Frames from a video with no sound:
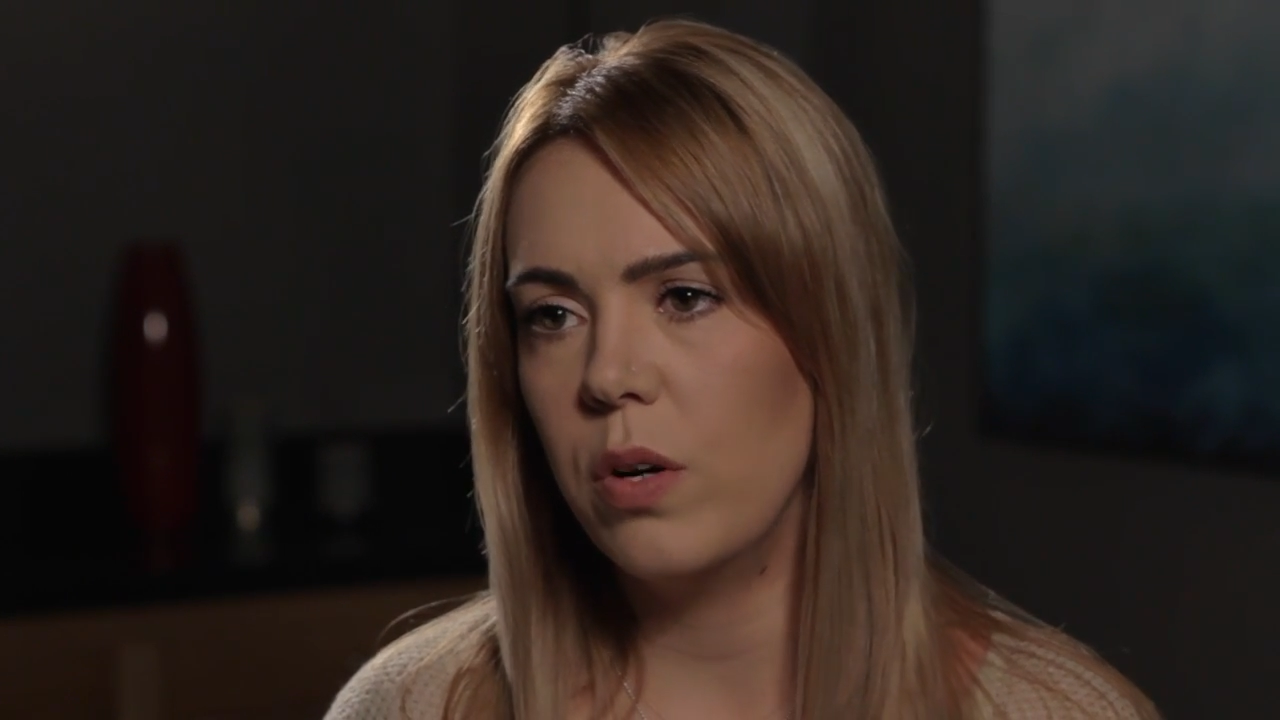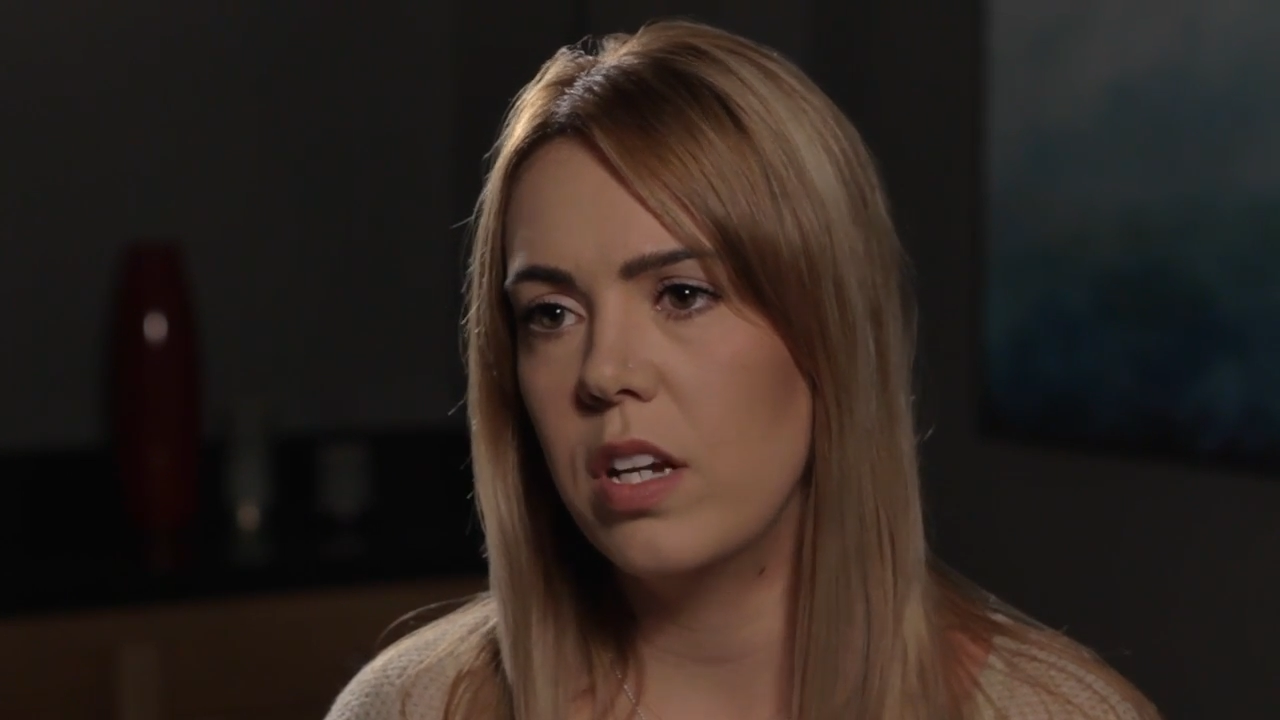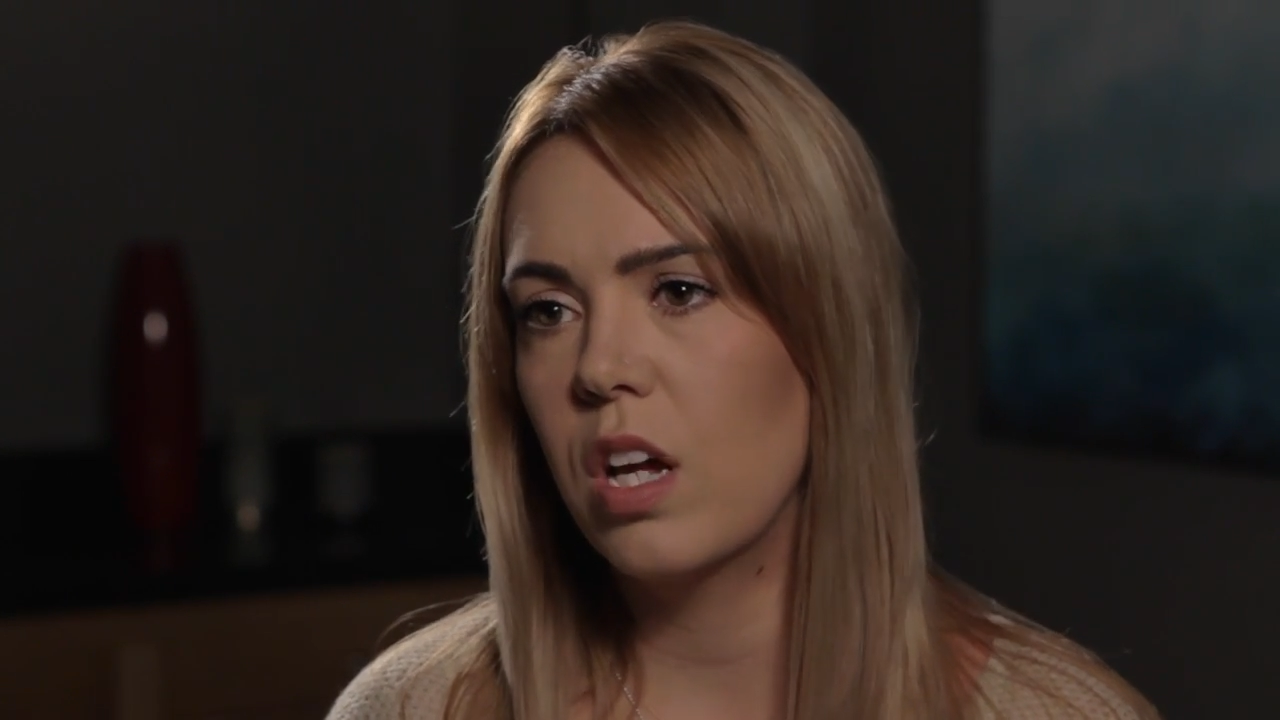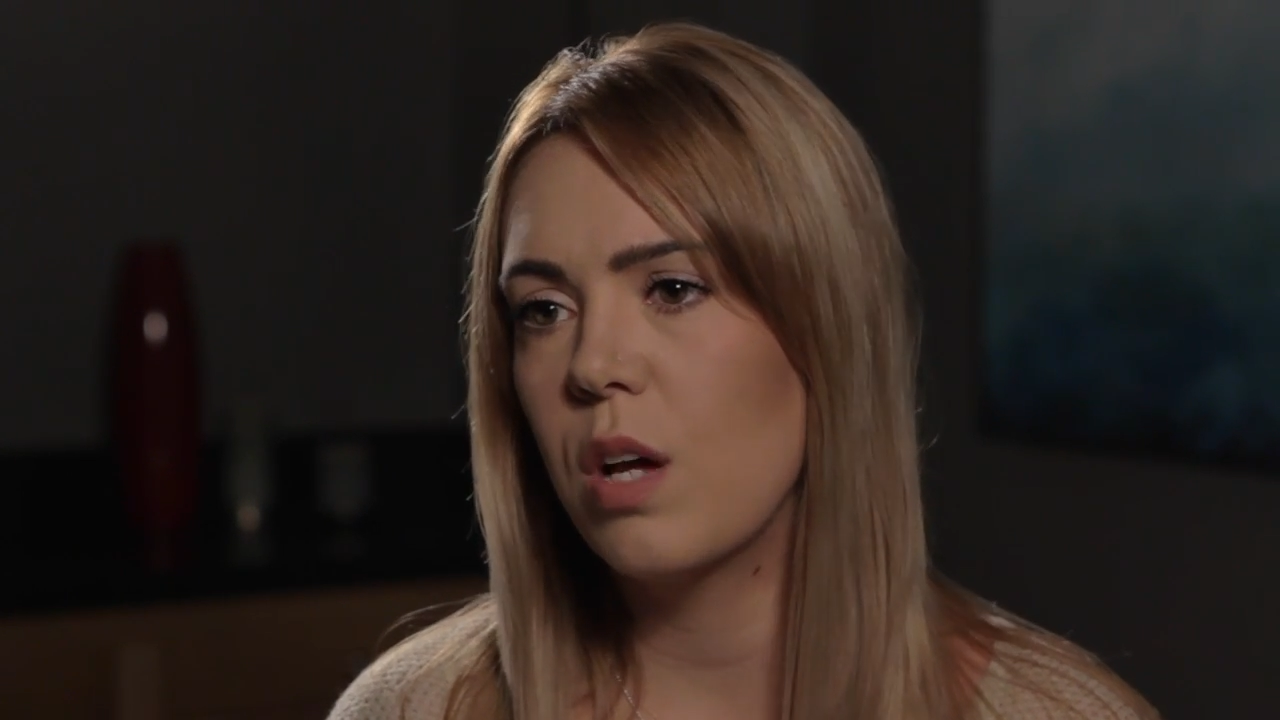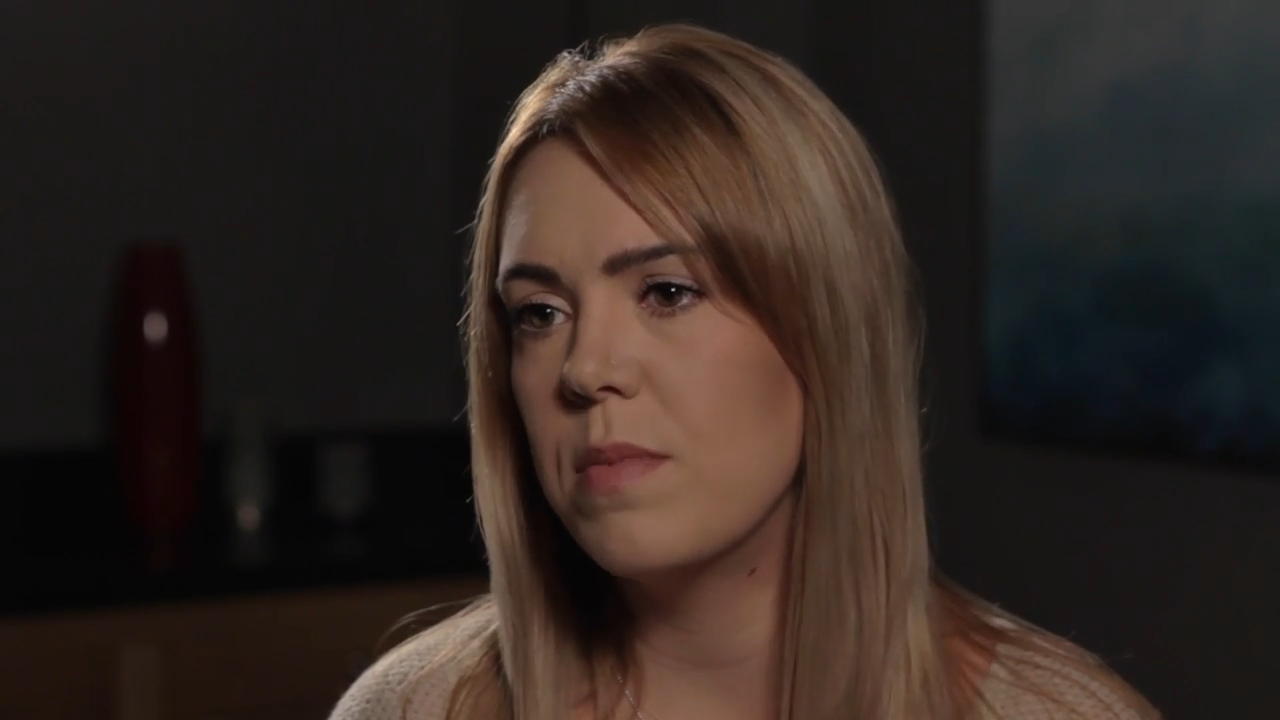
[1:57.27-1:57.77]

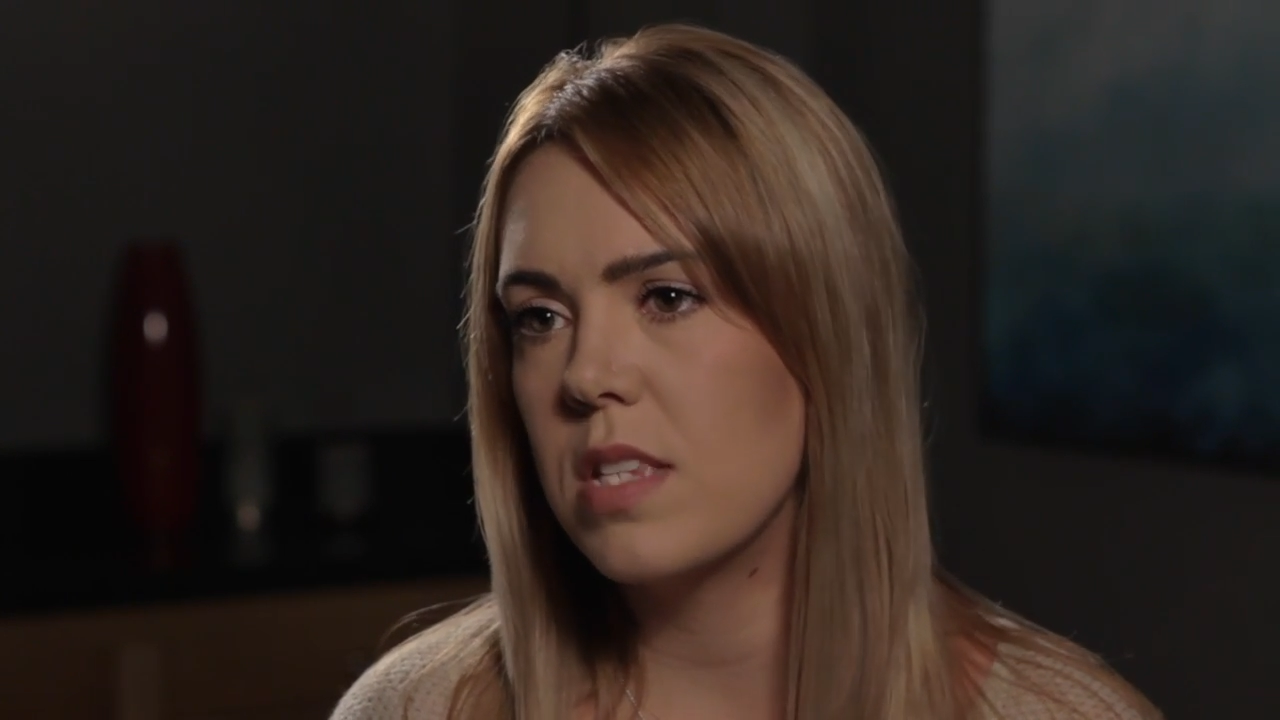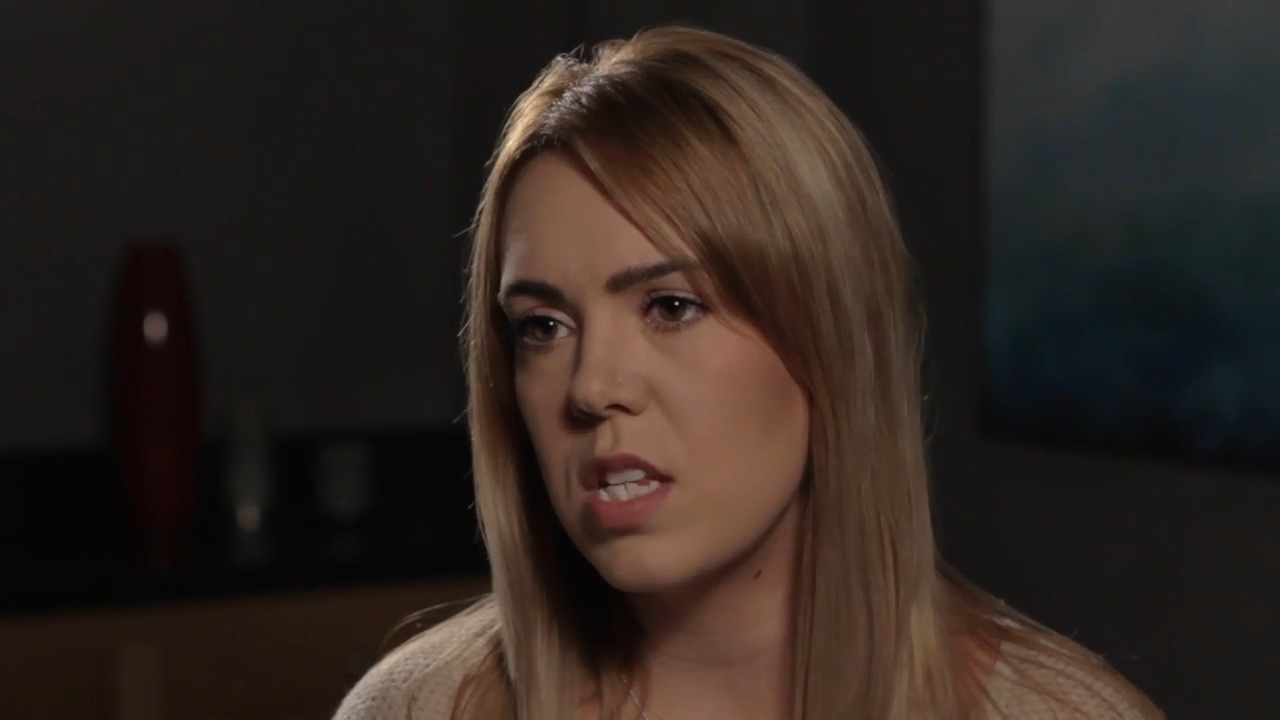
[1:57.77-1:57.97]
in comes